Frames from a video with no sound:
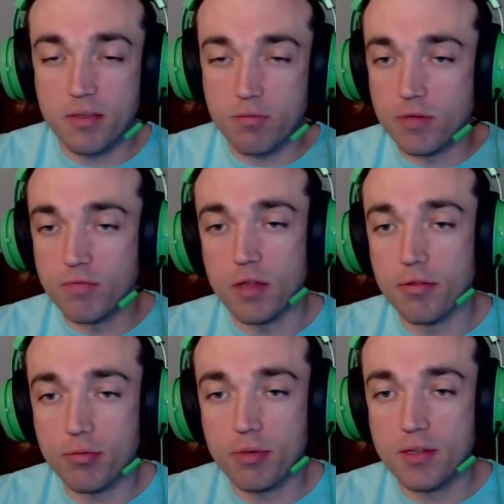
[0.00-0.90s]
we've done
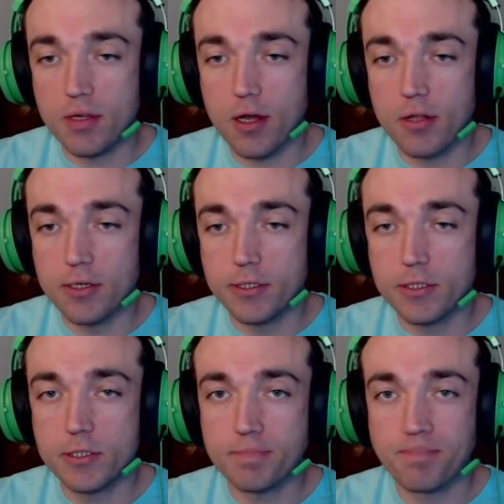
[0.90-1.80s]
3 of the colors,
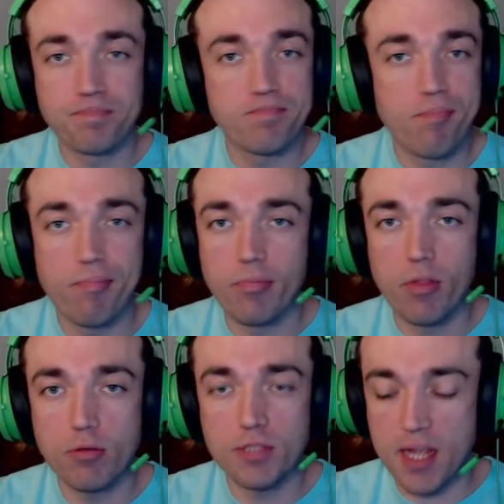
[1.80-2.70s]
no
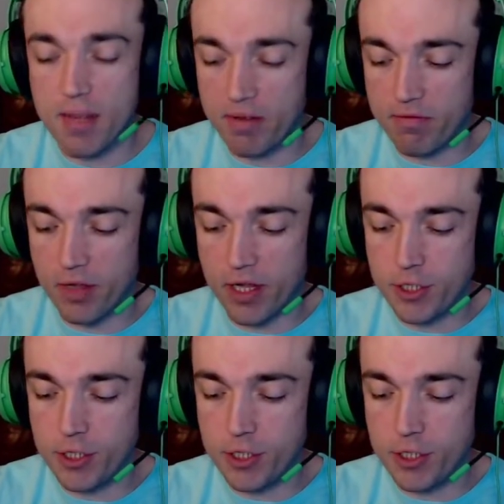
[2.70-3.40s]
zombie flesh.